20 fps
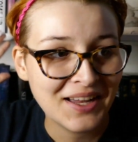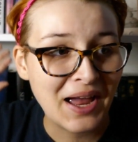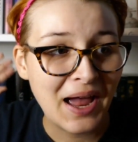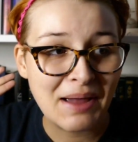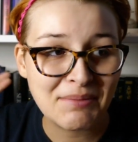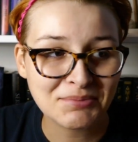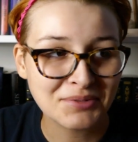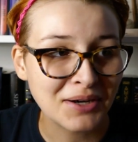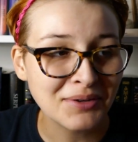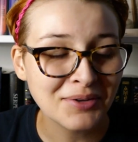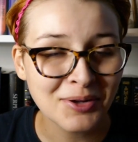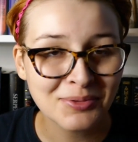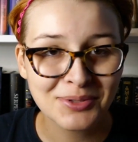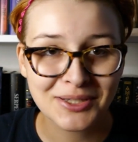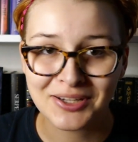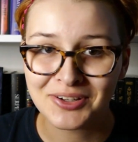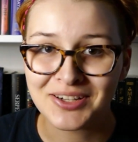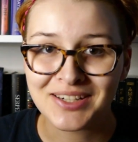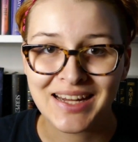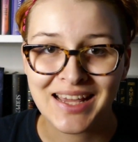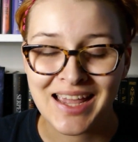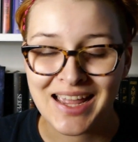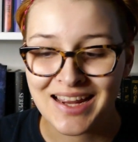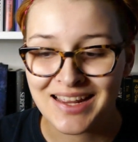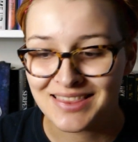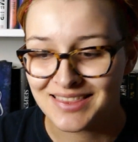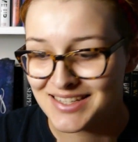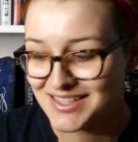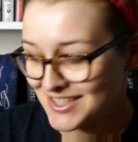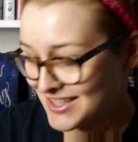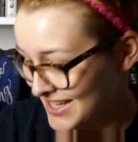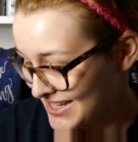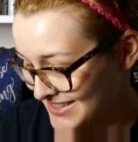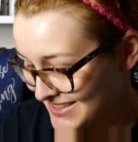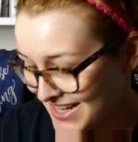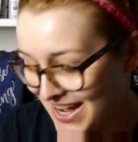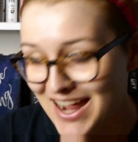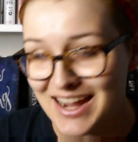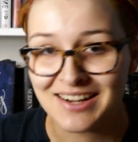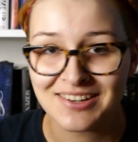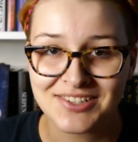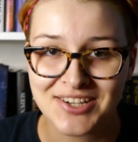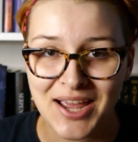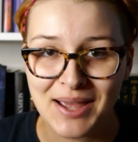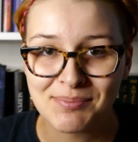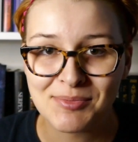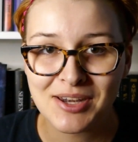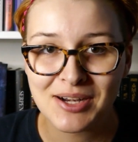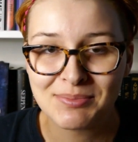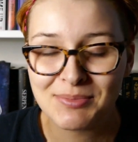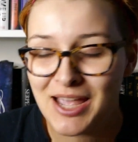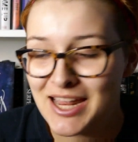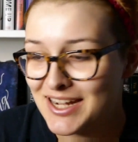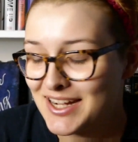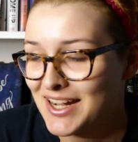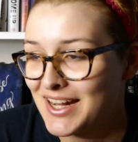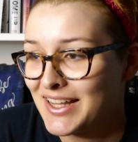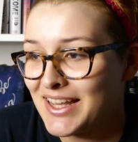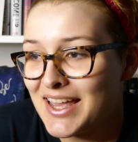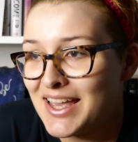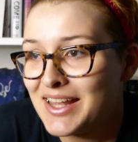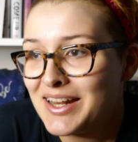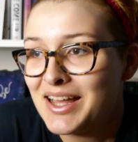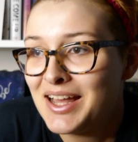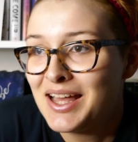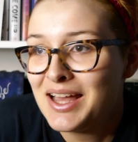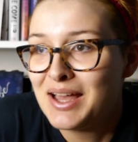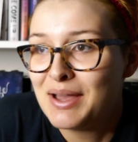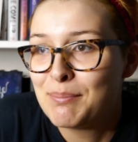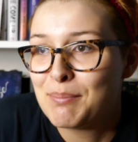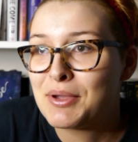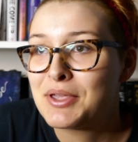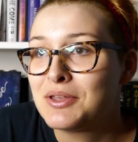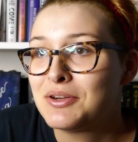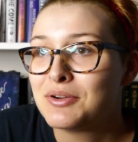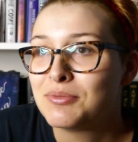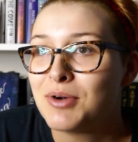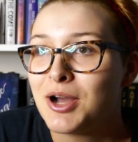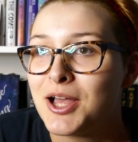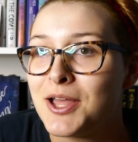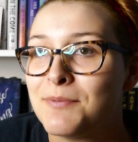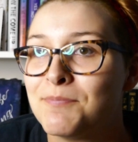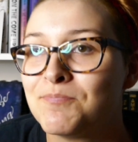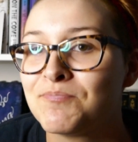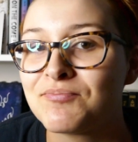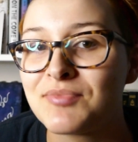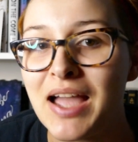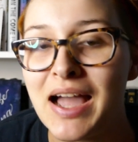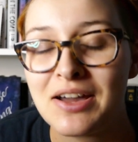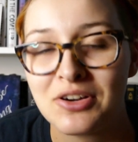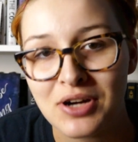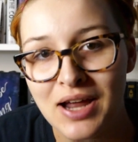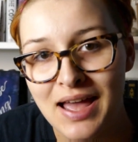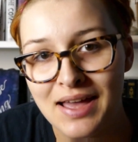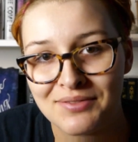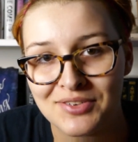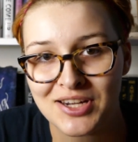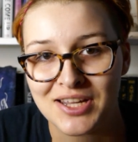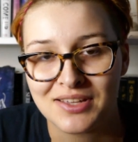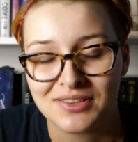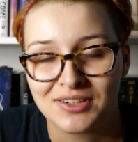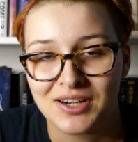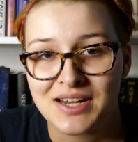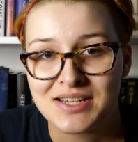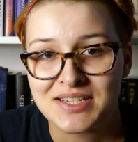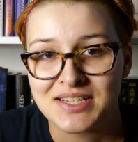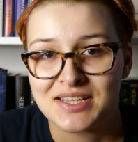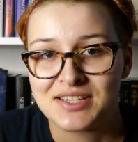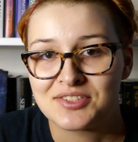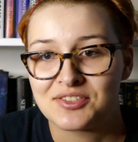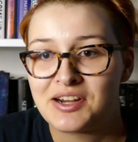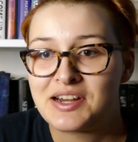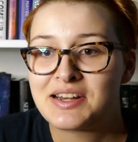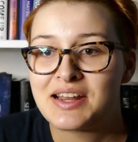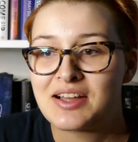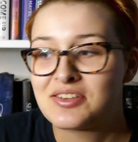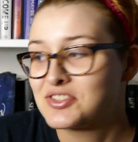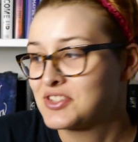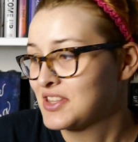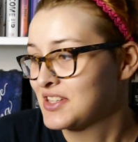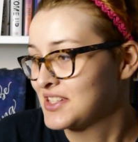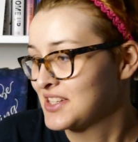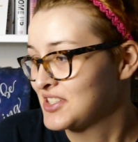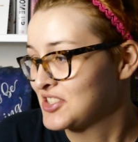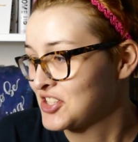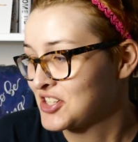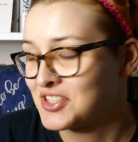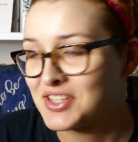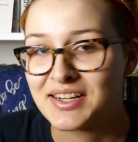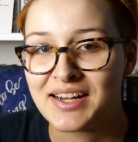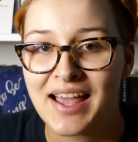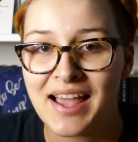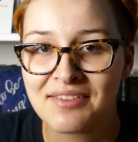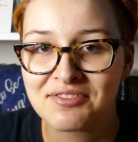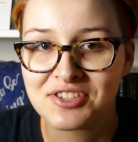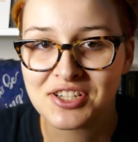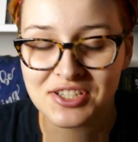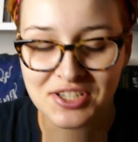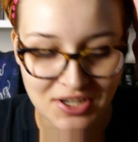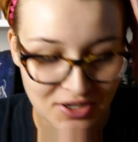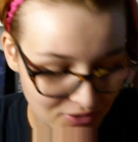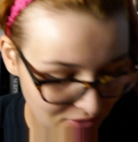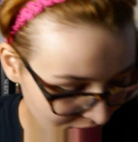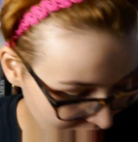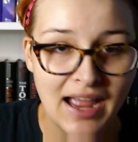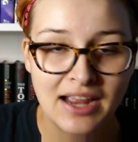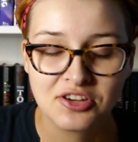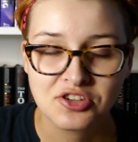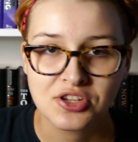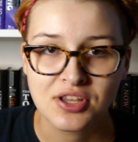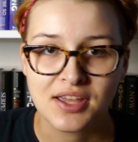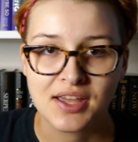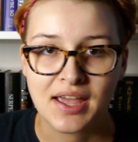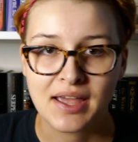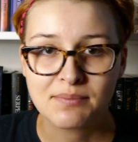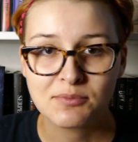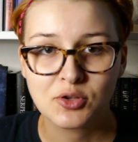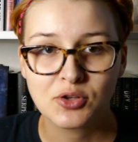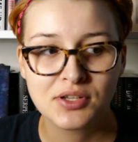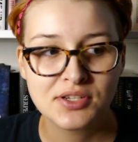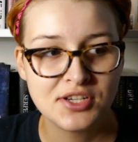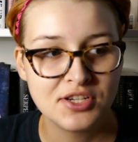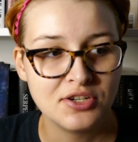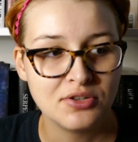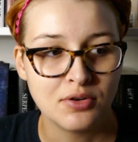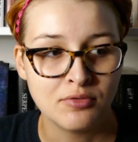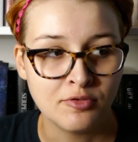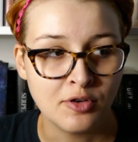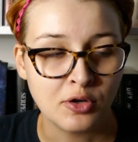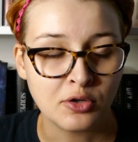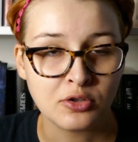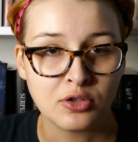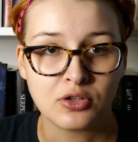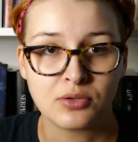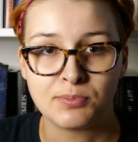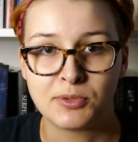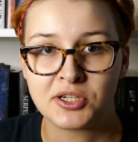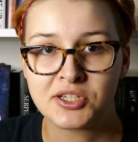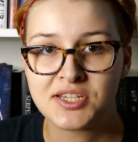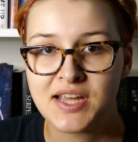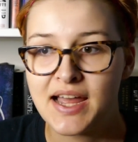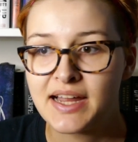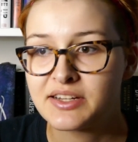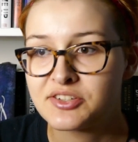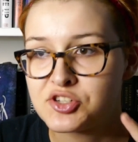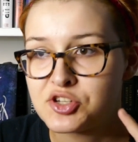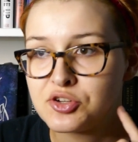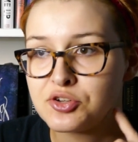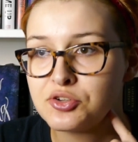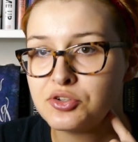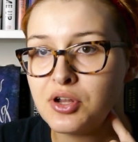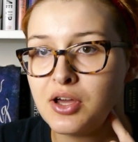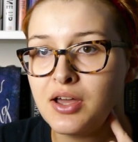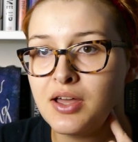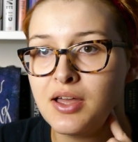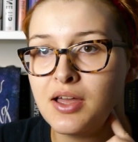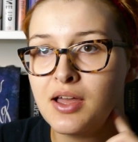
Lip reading: I'm probably going to hate this the entire time that I'm editing it, but you know what? I don't have any other ideas right now, so this is just gonna have to do. Actually, I am going to do a folklore book tag soon,